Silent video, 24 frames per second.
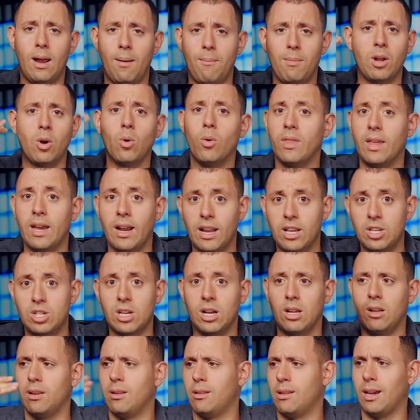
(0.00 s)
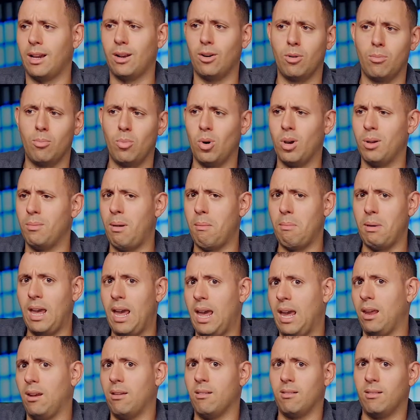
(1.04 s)
I'm gonna go in the NHL." He's like a little boy, maybe
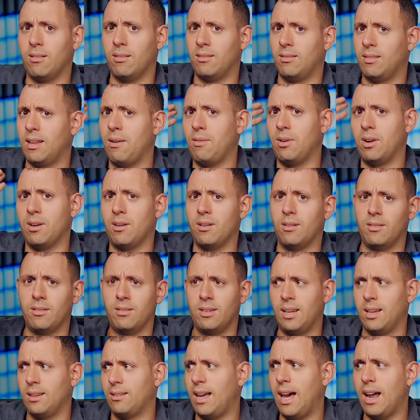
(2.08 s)
8 or 7 or 6.